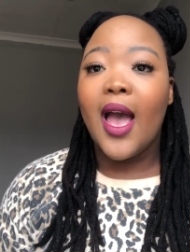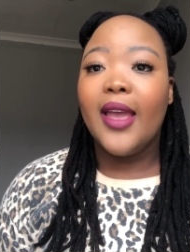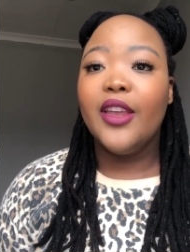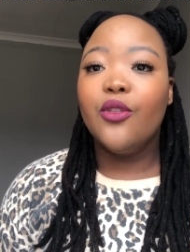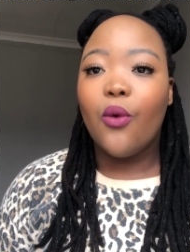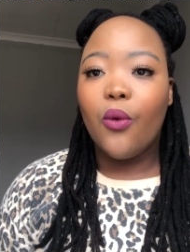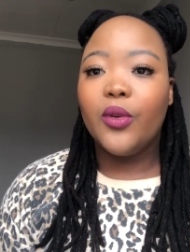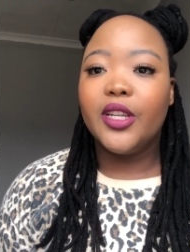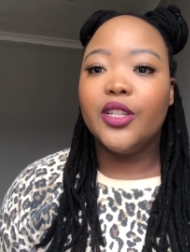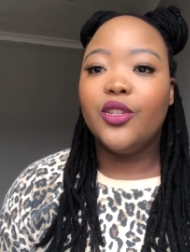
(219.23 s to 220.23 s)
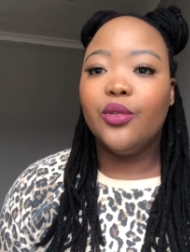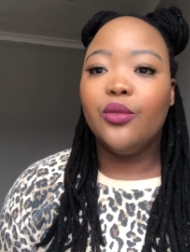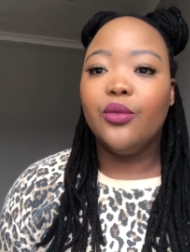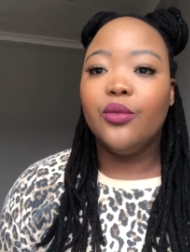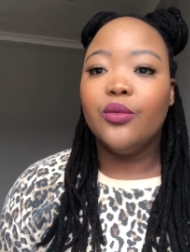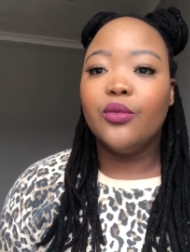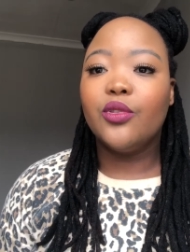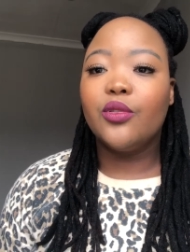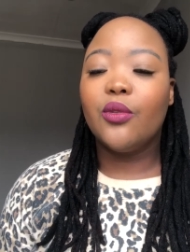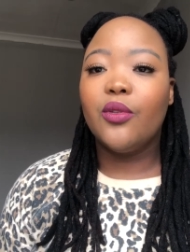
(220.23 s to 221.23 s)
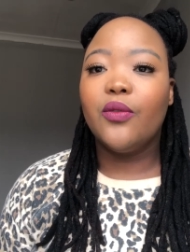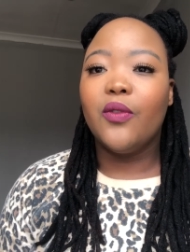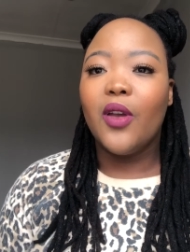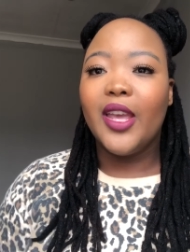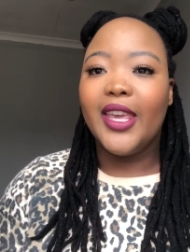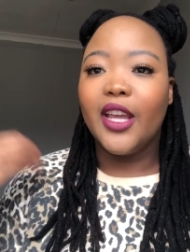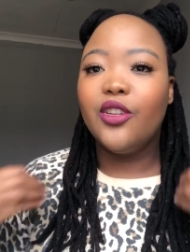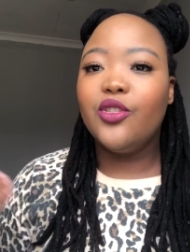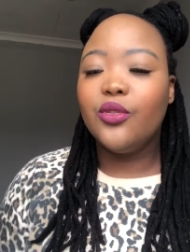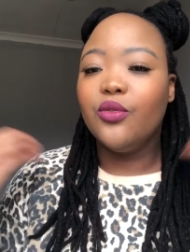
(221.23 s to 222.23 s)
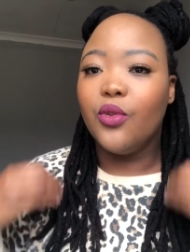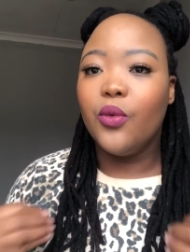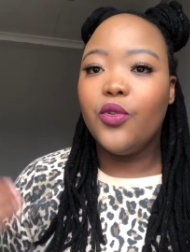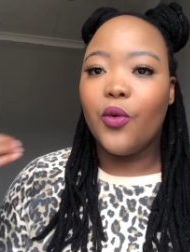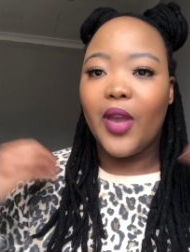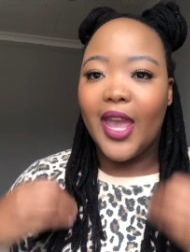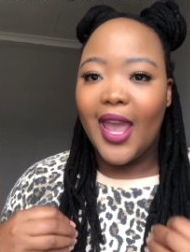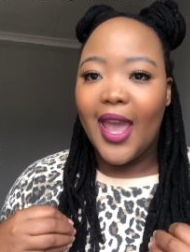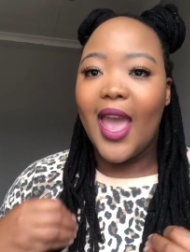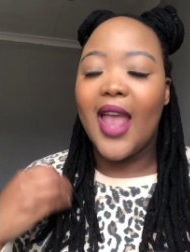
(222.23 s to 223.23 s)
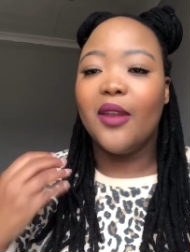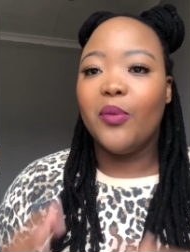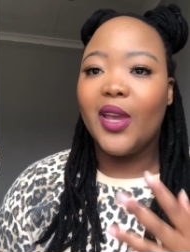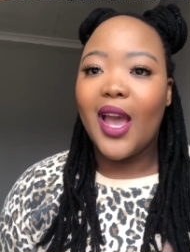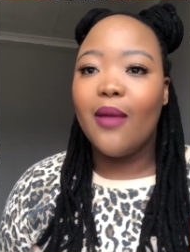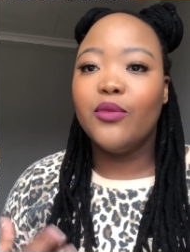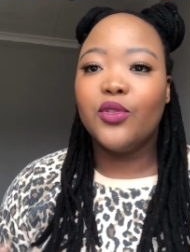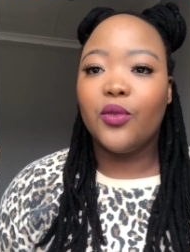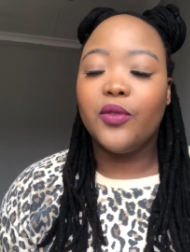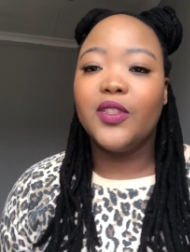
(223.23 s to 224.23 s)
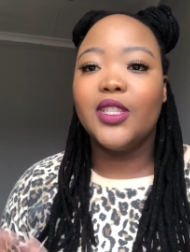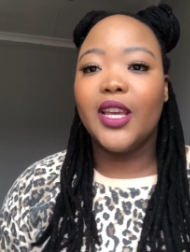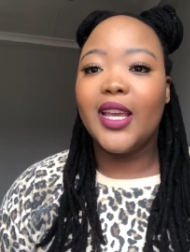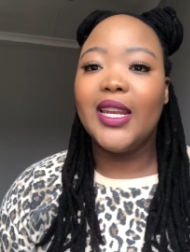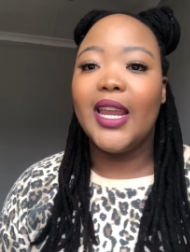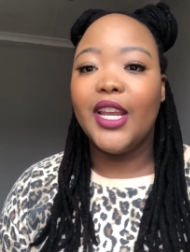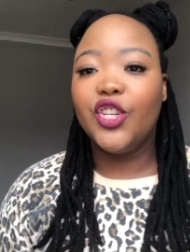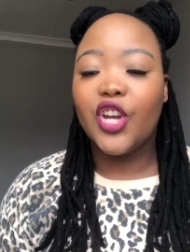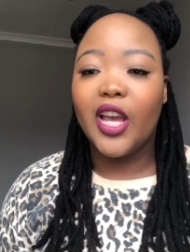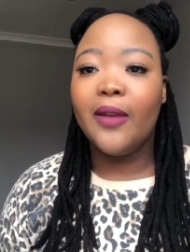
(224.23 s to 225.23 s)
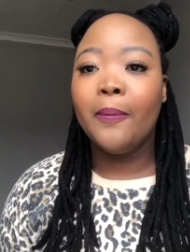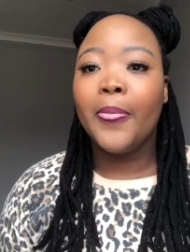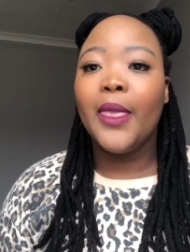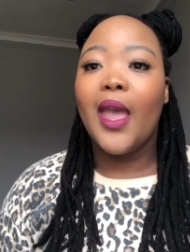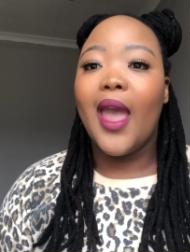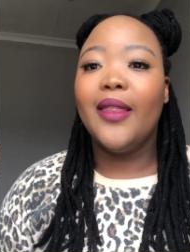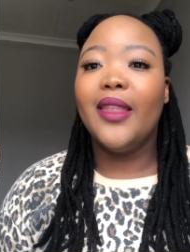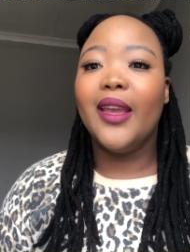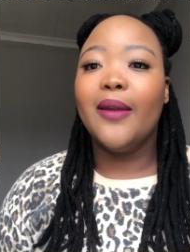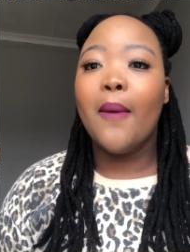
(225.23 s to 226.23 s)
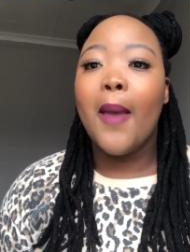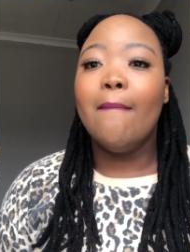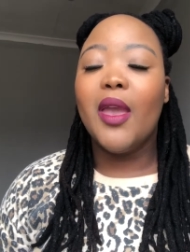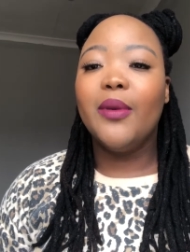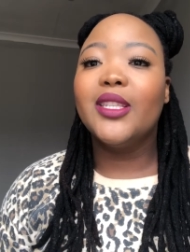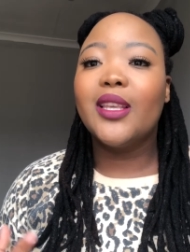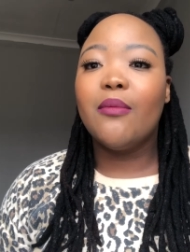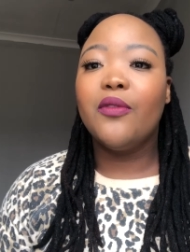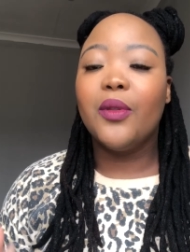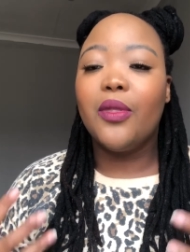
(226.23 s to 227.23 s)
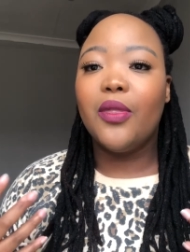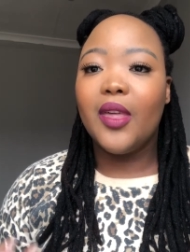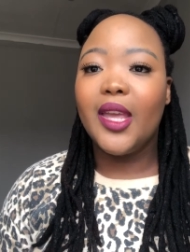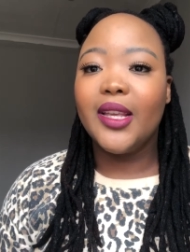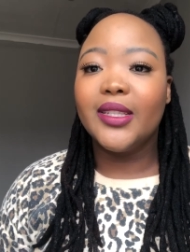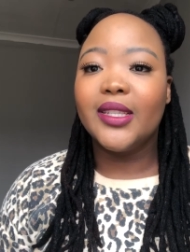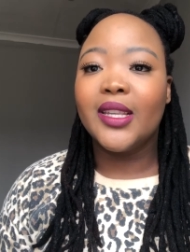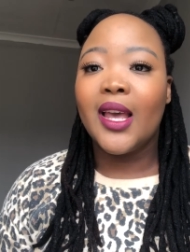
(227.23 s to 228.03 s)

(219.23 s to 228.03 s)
in order to sort of get to know your hair, and it becomes sort of second nature. And then maybe some of the things